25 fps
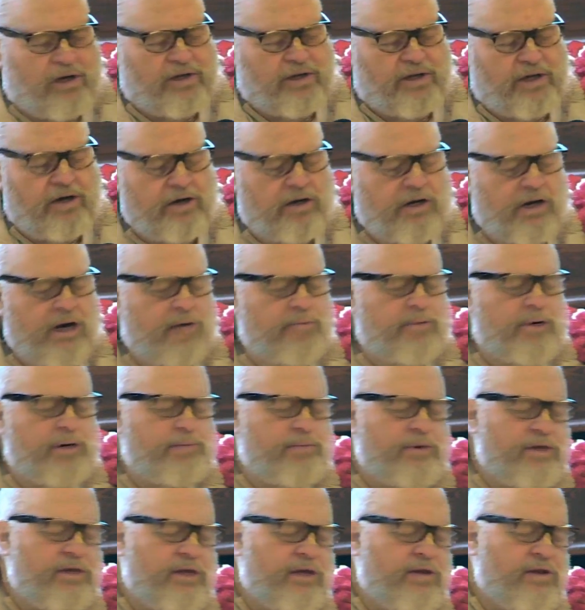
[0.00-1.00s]
They'll come up
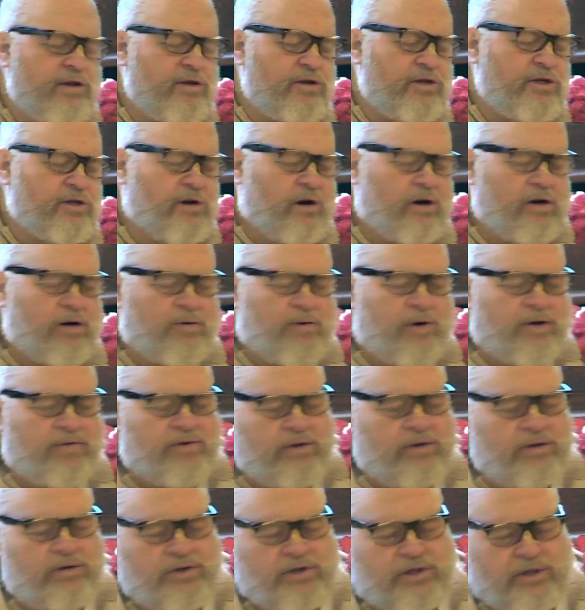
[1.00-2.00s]
and then they'll start a
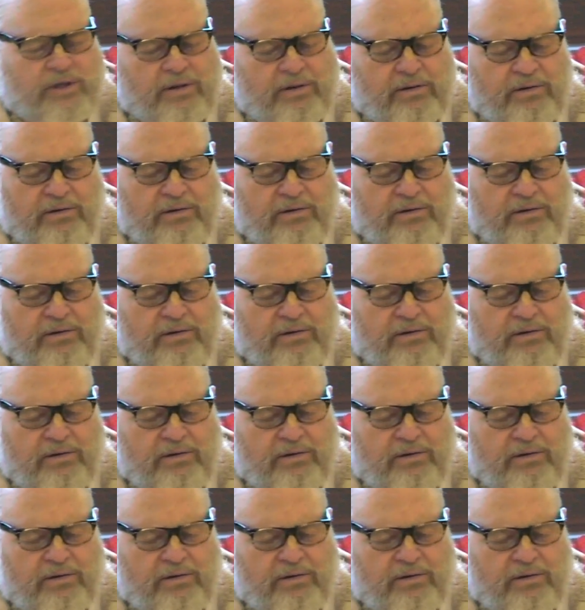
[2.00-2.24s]
revolution.